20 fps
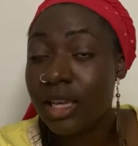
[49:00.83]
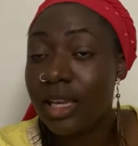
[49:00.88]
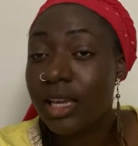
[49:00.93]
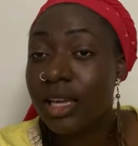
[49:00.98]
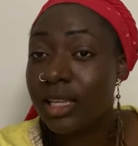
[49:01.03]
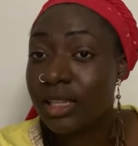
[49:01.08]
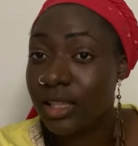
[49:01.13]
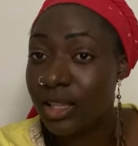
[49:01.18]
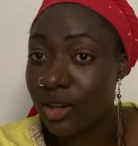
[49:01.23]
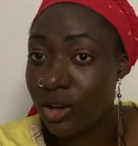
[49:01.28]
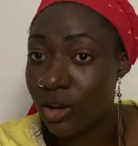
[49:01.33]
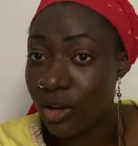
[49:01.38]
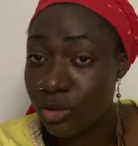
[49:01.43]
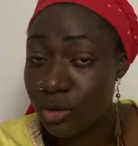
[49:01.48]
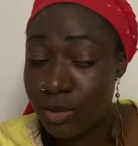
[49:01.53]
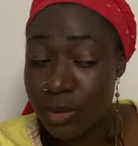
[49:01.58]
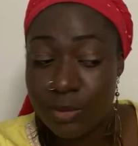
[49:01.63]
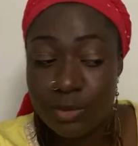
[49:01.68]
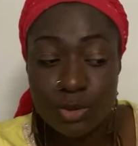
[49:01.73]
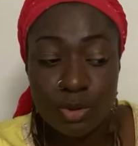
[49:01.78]
to
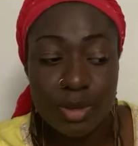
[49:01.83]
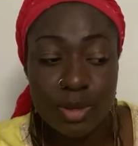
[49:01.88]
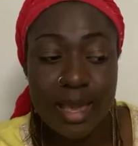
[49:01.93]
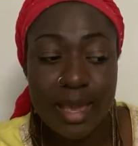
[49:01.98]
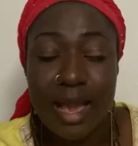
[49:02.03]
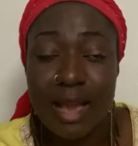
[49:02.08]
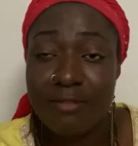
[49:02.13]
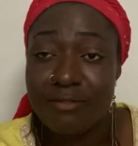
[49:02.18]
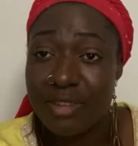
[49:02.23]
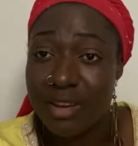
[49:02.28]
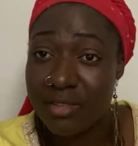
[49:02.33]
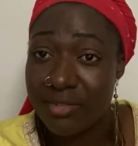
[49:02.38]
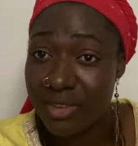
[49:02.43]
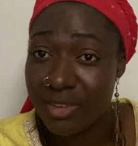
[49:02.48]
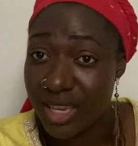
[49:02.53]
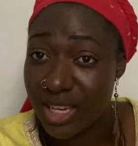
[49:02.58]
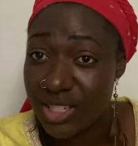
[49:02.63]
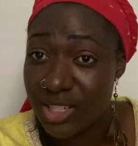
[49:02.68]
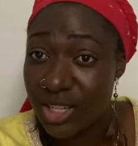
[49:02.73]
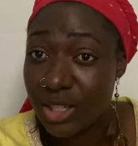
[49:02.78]
be able to get her
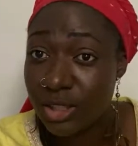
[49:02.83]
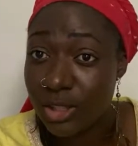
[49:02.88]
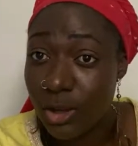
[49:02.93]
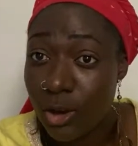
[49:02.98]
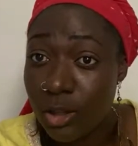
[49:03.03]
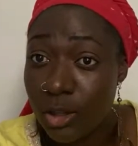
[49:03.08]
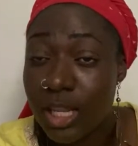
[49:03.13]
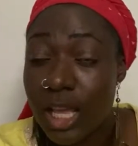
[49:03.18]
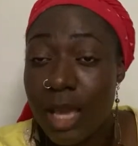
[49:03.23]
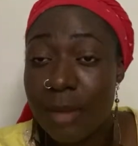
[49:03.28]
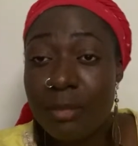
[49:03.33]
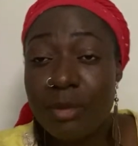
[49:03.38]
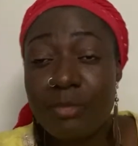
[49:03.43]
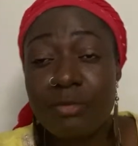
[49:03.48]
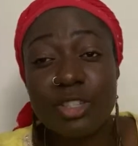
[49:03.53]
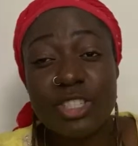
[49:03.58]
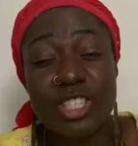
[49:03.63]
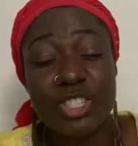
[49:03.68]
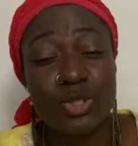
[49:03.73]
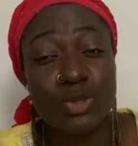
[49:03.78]
verification done
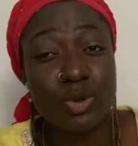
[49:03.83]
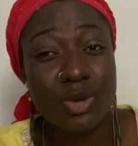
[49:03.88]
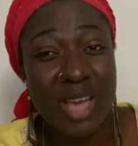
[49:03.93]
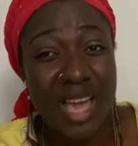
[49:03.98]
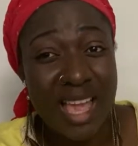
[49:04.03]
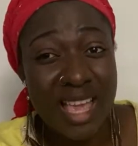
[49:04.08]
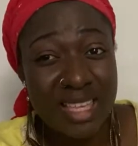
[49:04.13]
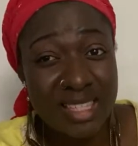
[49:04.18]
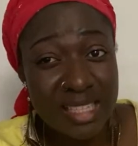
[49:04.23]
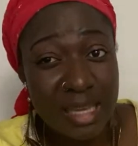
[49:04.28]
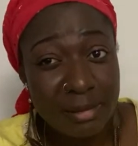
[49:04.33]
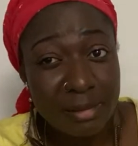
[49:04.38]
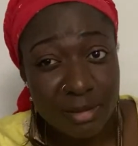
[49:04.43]
before she took her exam.